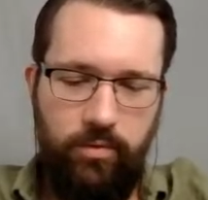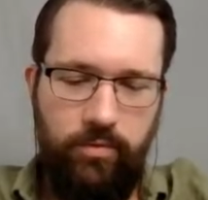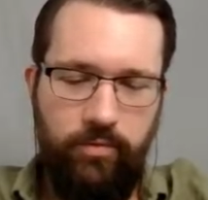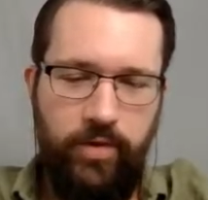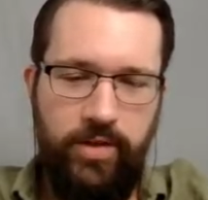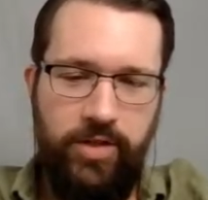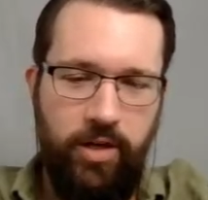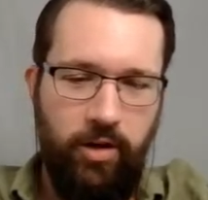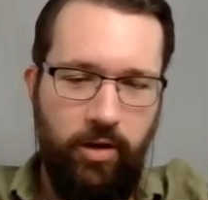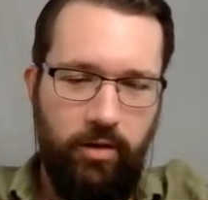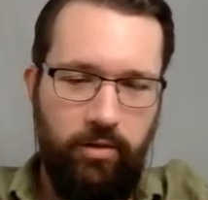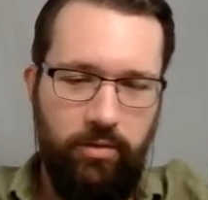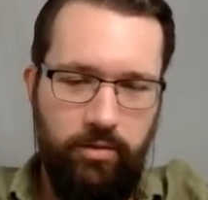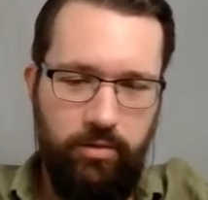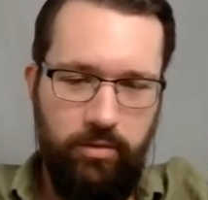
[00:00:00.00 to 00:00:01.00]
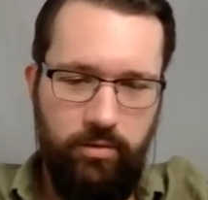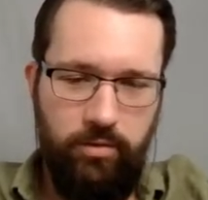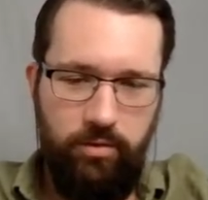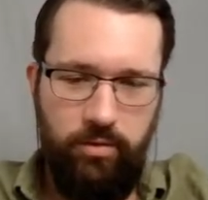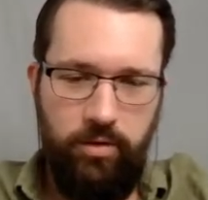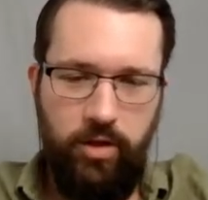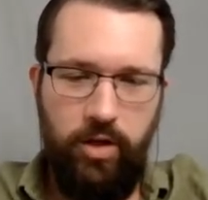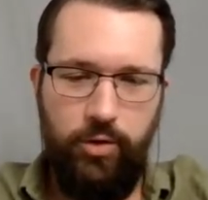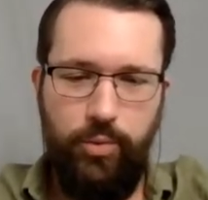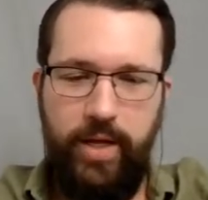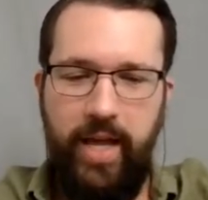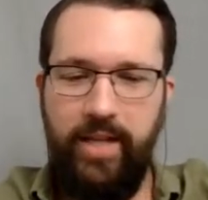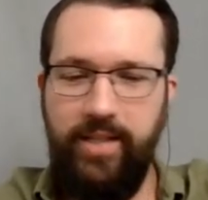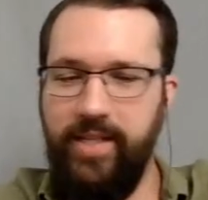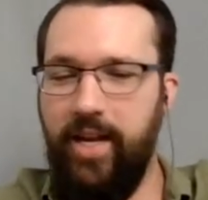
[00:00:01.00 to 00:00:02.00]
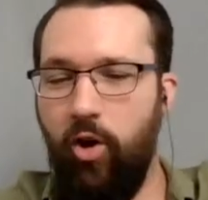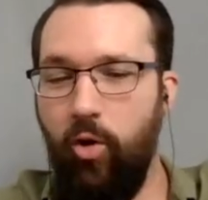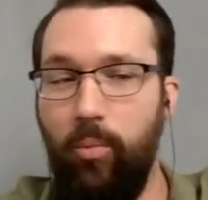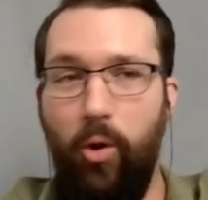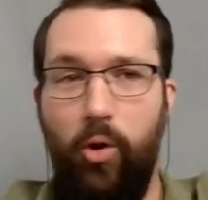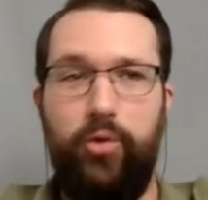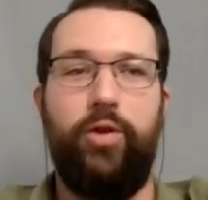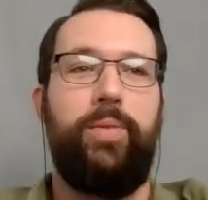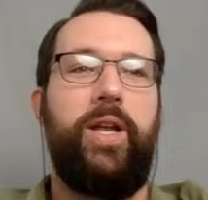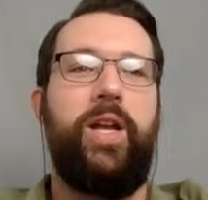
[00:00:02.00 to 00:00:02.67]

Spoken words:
visitor? Because we can't say homeowner